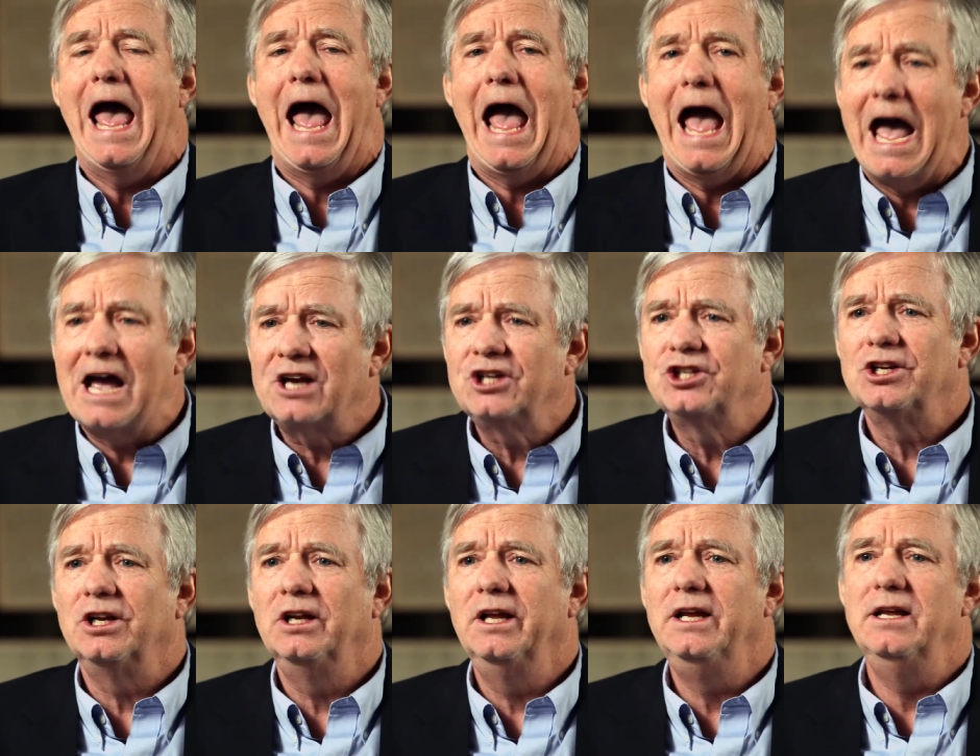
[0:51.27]

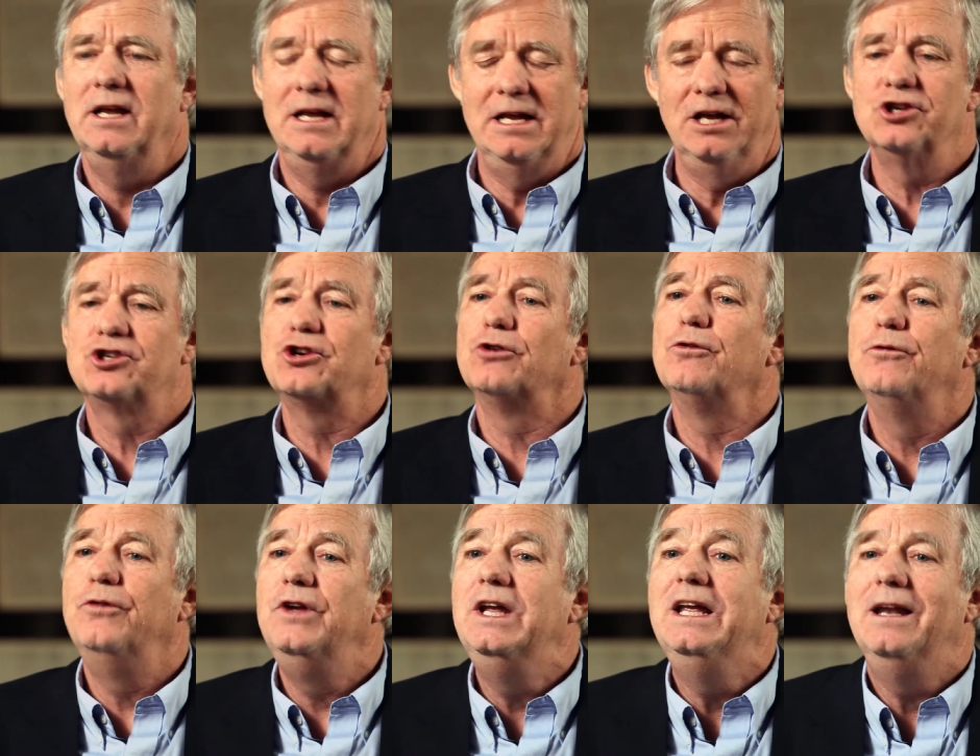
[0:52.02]
actually
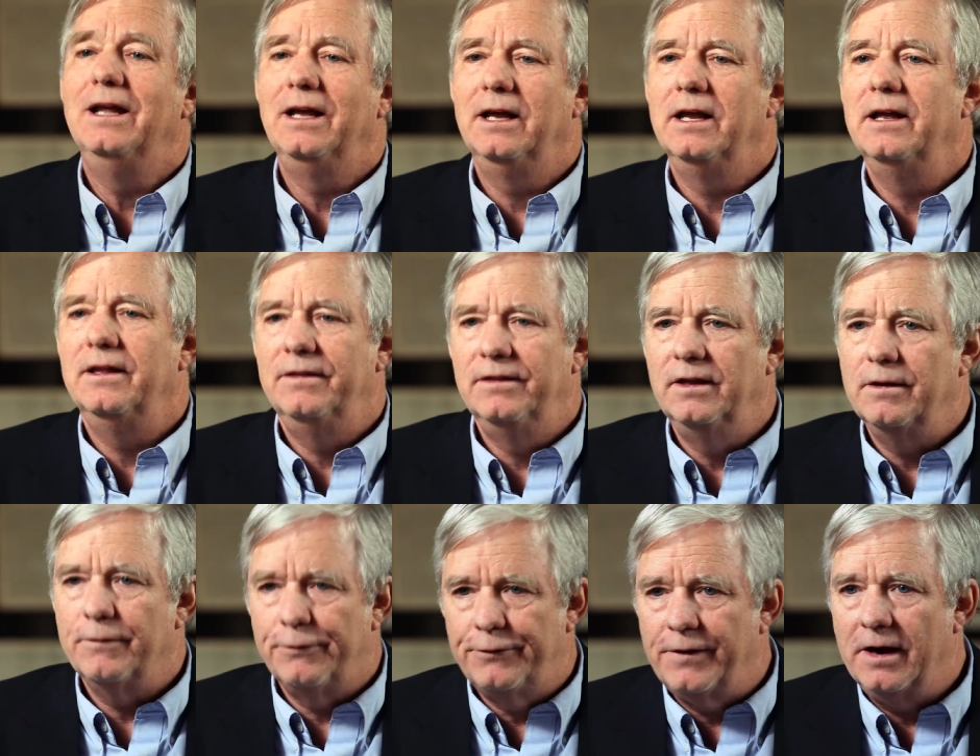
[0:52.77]
intervening in
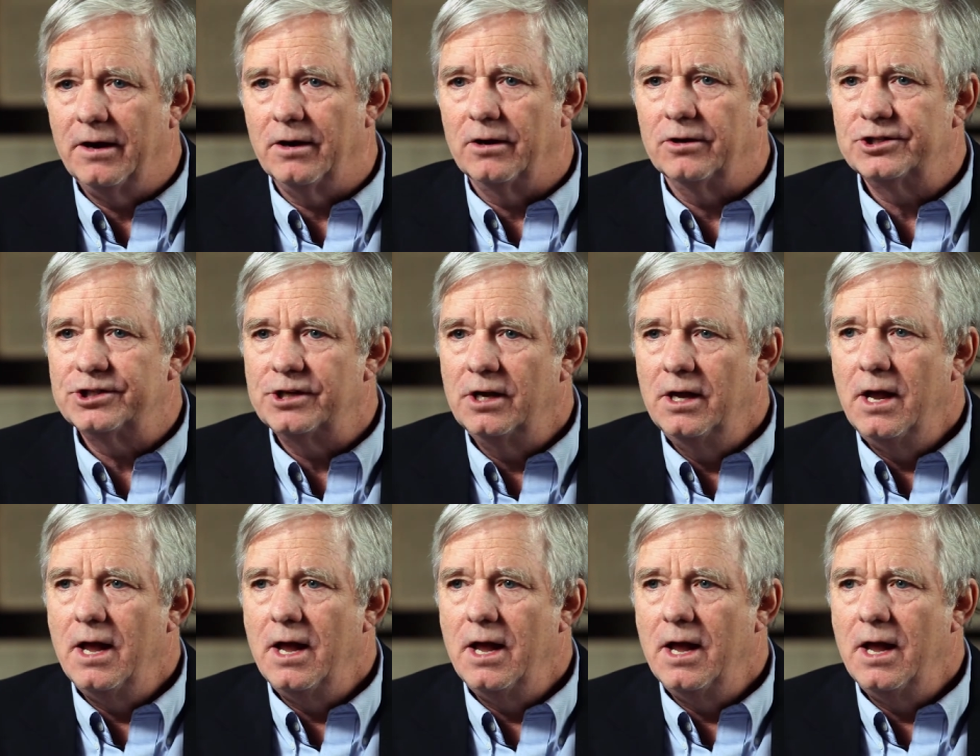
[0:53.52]
the affairs.